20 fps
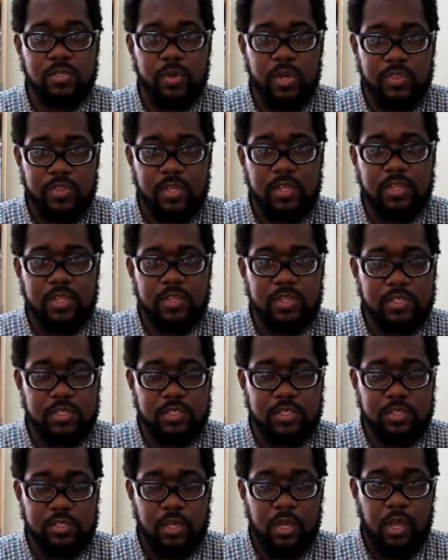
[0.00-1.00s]
So I think that
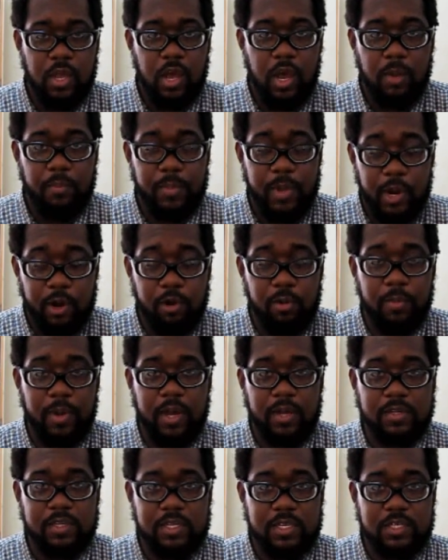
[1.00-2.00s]
this is a
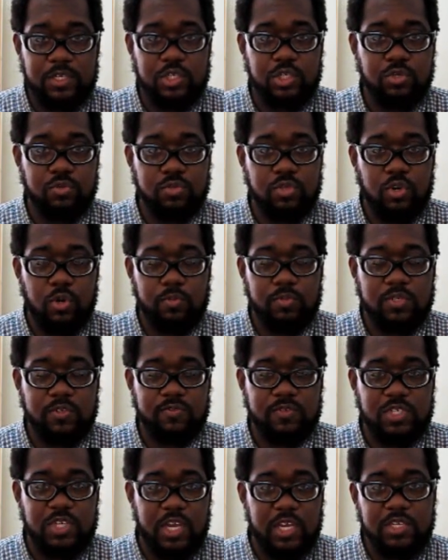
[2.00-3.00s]
paramount issue in
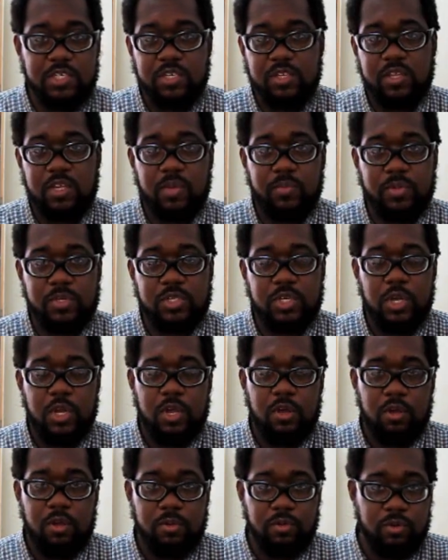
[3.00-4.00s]
terms of changing the image,
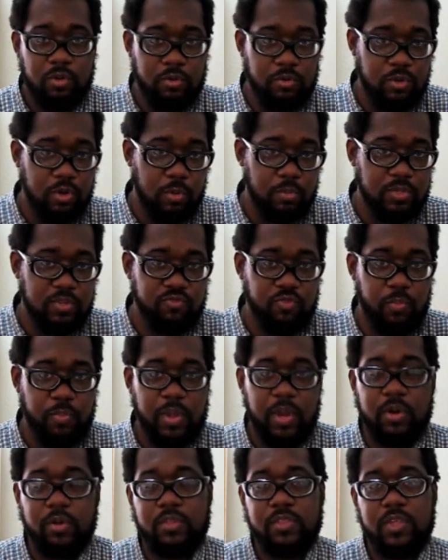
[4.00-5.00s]
in terms of
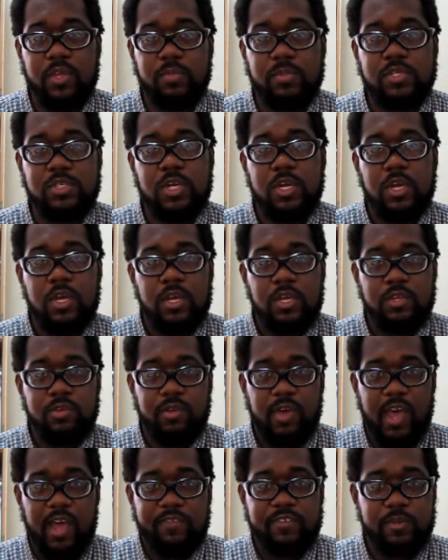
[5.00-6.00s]
repairing the image.
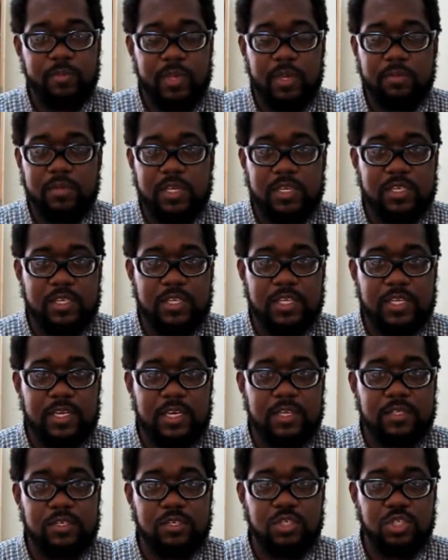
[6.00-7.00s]
You have to be able to get to the
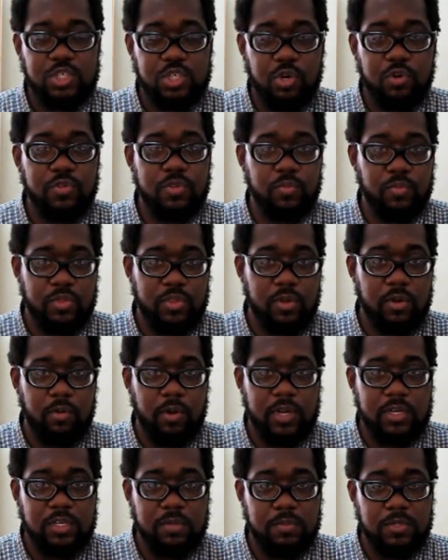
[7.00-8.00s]
kids and show them what the
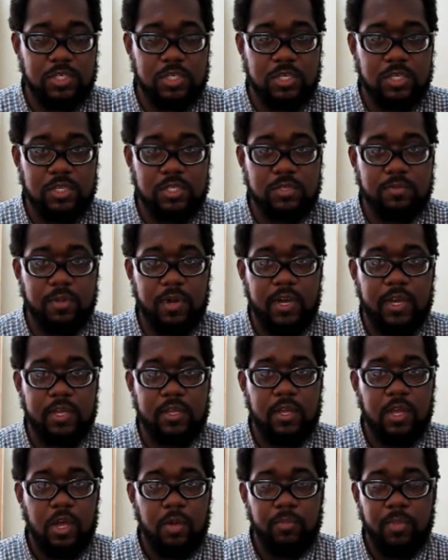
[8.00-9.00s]
correct image is
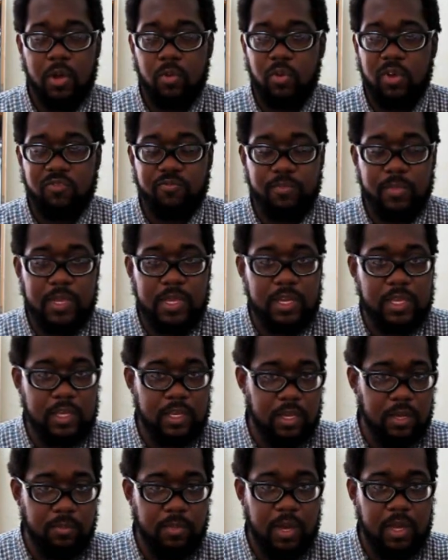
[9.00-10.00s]
by way of
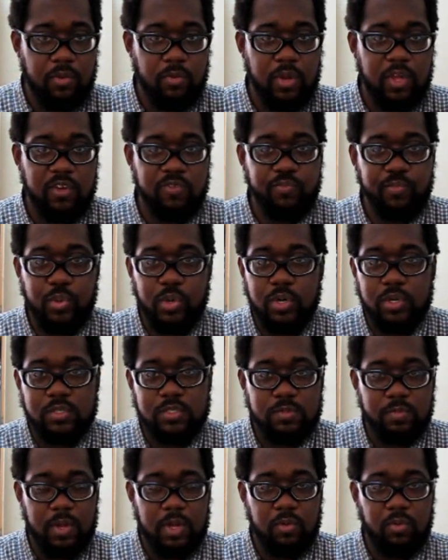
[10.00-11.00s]
media, by way of
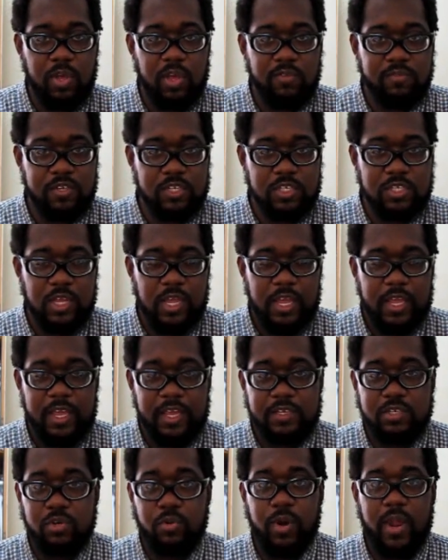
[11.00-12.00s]
books, by way of just
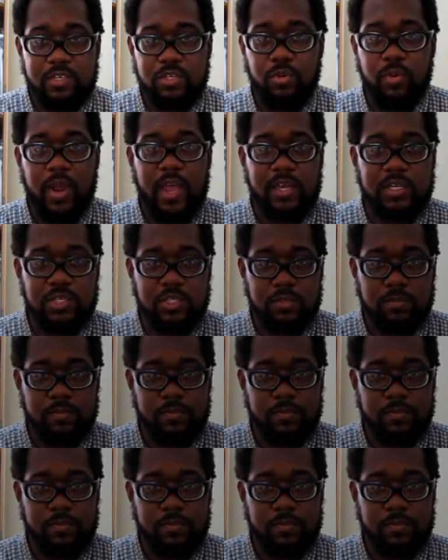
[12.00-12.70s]
interaction.